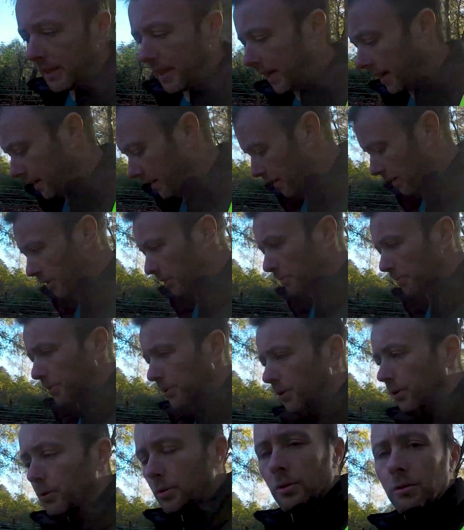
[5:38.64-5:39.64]
Again, another
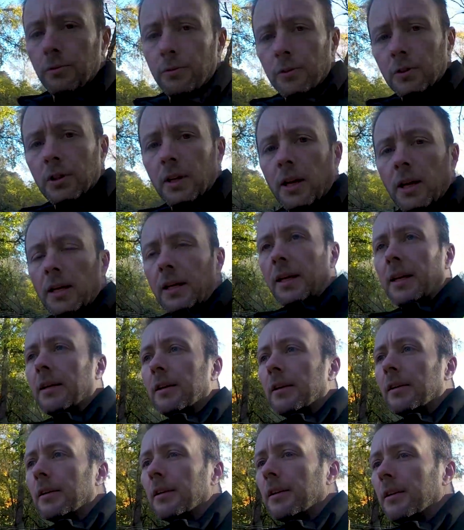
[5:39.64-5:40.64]
beautiful day
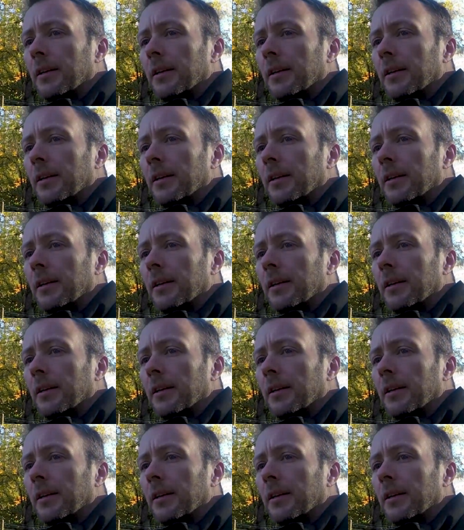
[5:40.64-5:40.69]
here.